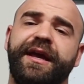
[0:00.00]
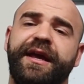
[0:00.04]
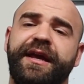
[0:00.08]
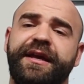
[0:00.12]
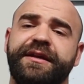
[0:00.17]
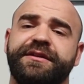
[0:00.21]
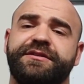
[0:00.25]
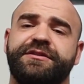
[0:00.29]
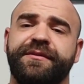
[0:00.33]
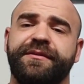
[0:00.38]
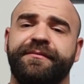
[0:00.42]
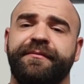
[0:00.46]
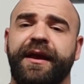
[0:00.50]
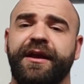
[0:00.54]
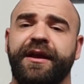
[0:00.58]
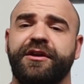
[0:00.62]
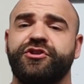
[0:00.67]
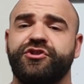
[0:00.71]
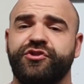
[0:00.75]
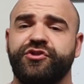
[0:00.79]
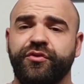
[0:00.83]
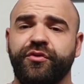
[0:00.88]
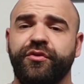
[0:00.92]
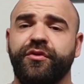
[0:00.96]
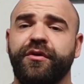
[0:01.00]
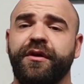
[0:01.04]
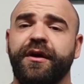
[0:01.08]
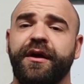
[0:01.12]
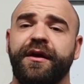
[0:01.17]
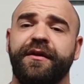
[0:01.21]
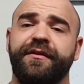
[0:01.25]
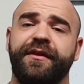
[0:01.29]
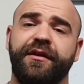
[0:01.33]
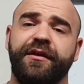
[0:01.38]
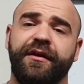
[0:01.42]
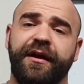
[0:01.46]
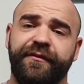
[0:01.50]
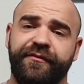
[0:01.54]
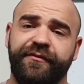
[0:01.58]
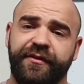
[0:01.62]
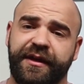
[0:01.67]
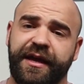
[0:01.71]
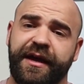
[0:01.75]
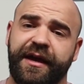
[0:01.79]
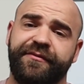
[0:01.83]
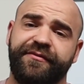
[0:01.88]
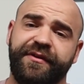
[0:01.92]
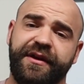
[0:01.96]
is to make sure that you have
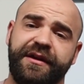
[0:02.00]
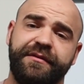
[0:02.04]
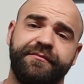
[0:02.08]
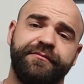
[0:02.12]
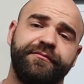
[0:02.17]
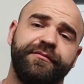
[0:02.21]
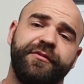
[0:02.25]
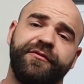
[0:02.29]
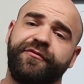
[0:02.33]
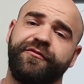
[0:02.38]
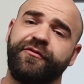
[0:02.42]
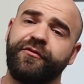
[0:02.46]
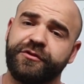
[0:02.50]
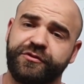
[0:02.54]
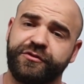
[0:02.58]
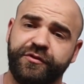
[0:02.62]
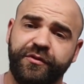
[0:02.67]
your caffeine before